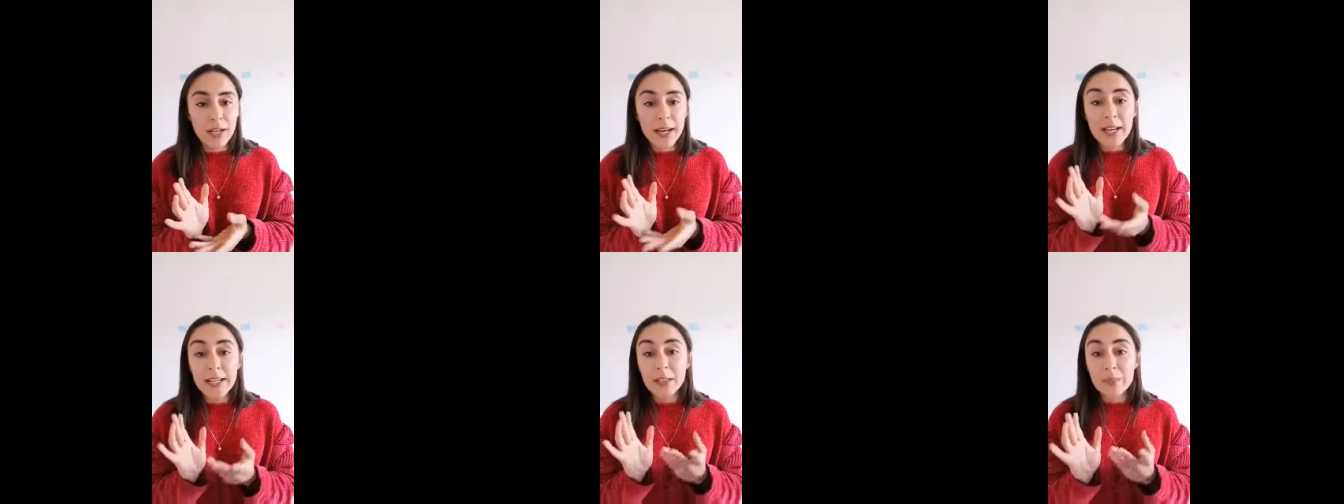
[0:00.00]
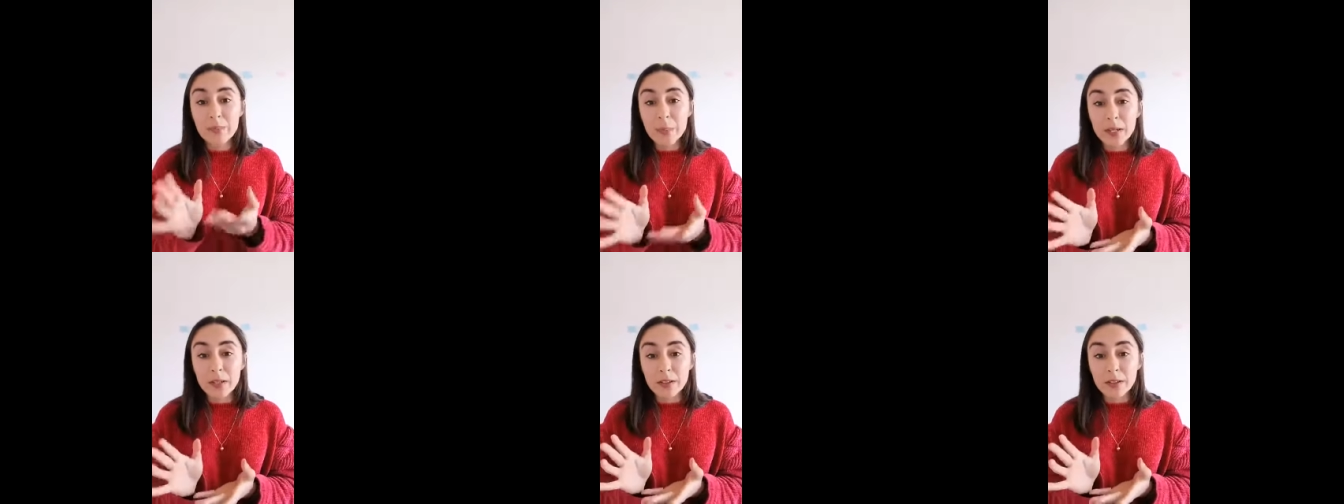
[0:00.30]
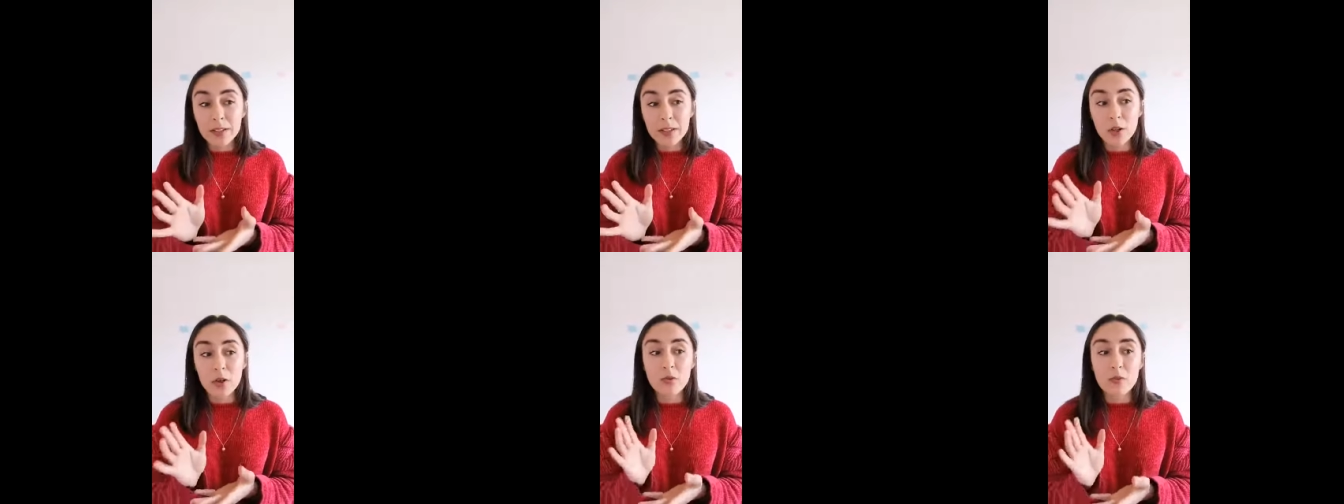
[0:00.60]
is
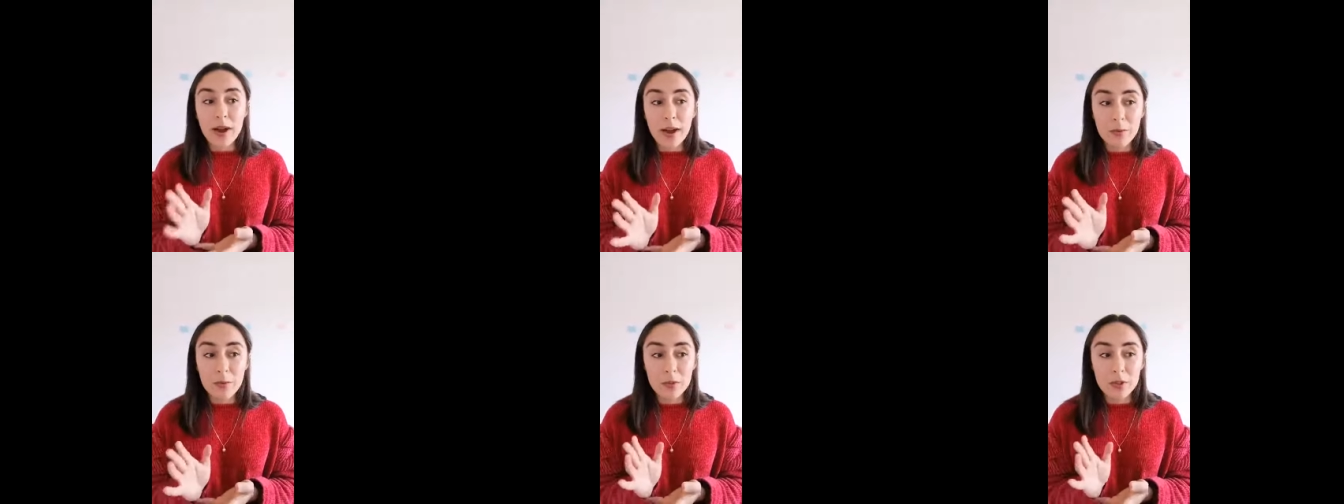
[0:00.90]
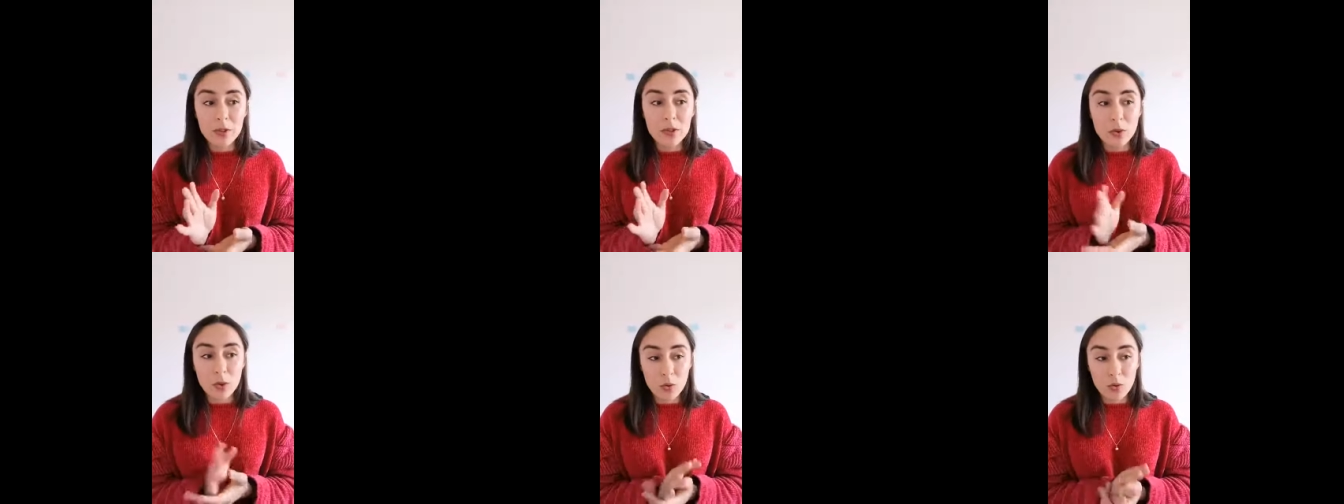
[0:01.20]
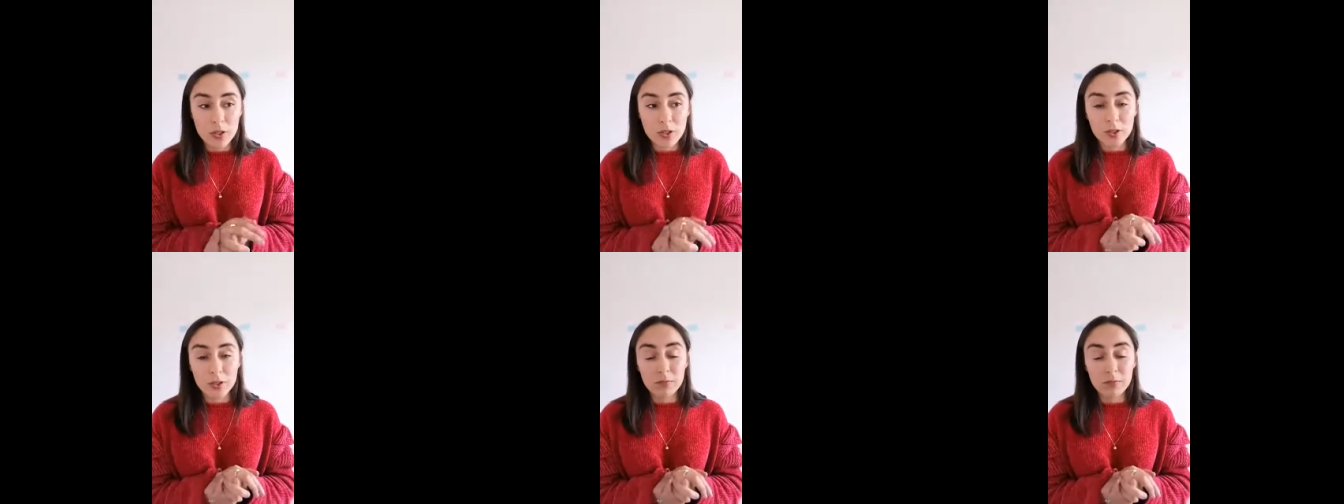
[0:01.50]
built around
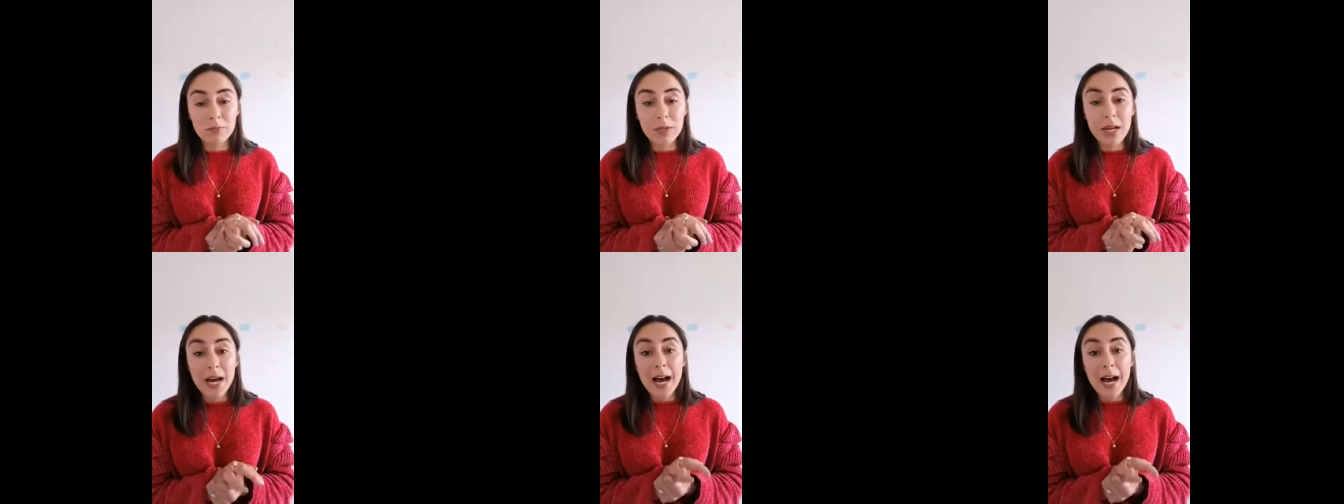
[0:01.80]
tourism,